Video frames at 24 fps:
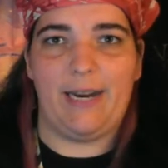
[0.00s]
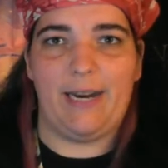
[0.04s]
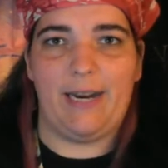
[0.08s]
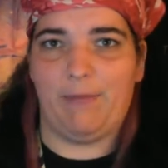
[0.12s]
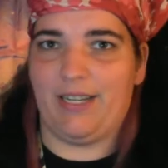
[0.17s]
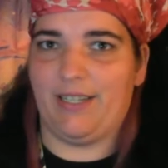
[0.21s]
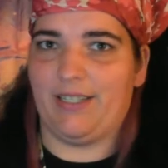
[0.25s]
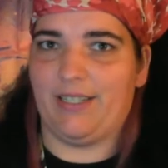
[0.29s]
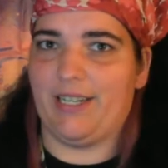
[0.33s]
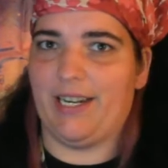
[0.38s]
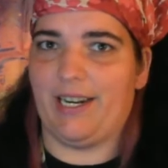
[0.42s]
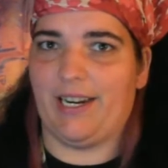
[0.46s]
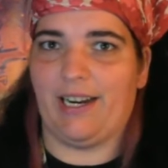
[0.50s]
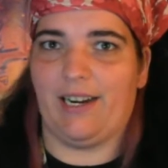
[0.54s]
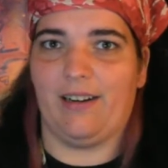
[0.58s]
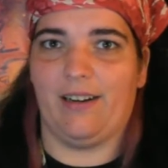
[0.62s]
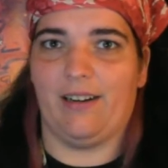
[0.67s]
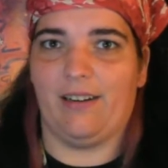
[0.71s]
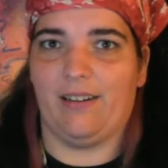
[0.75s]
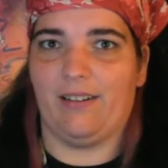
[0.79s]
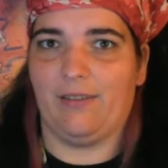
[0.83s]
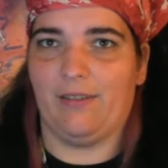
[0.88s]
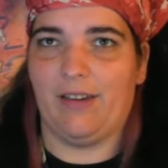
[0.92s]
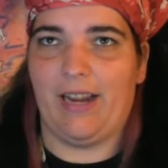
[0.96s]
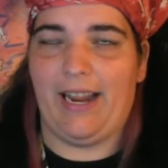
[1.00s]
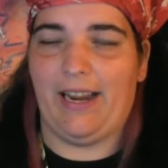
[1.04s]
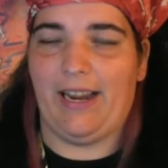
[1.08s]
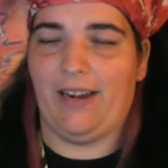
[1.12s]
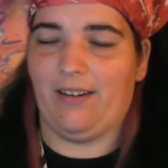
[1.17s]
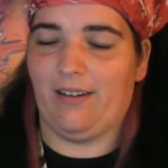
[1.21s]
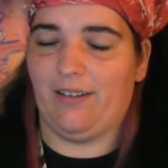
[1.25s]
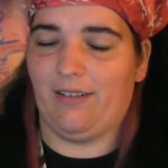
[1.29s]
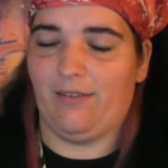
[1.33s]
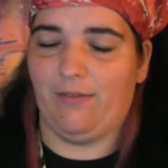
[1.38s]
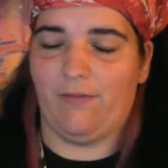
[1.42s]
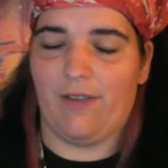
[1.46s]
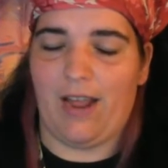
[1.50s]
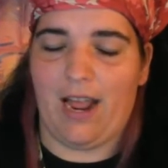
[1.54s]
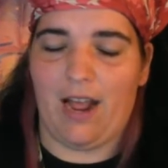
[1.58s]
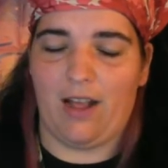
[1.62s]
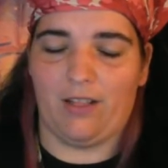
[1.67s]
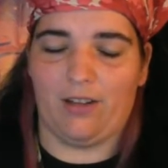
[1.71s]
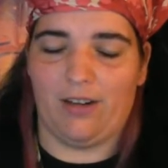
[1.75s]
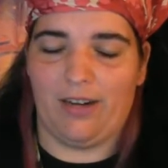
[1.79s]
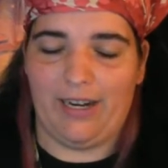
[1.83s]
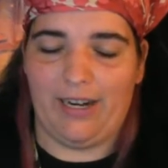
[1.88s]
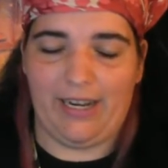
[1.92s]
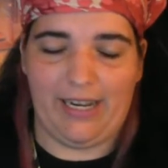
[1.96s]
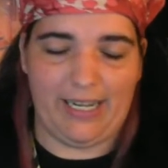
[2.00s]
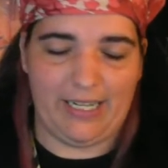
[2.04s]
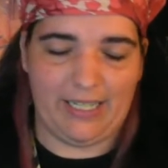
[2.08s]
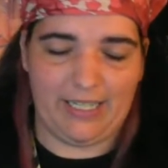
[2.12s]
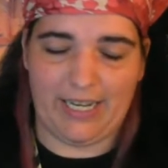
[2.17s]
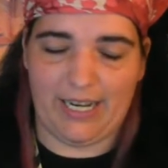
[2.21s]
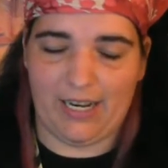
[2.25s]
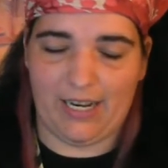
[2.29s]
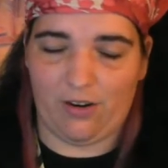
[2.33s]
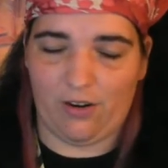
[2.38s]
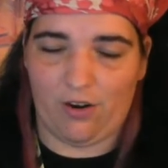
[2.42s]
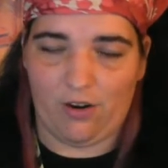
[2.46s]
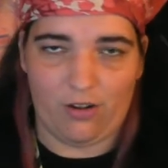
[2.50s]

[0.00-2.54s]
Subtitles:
Mystic and Valor and Instinct,